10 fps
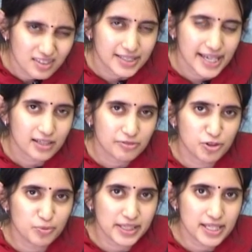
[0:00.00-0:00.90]
Take a
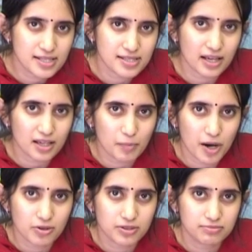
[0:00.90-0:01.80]
few minutes, think
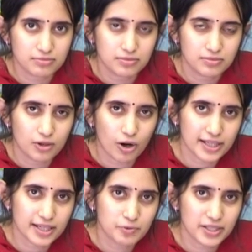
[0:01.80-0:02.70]
about all
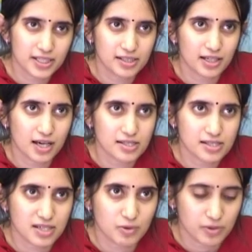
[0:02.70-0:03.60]
that we did in the last
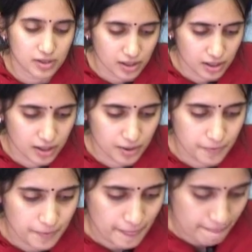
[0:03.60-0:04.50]
three uh,
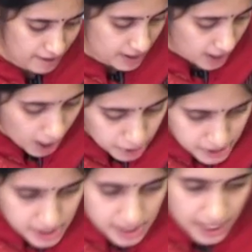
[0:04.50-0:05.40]

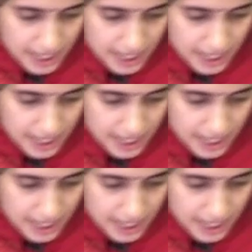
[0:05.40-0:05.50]
hours.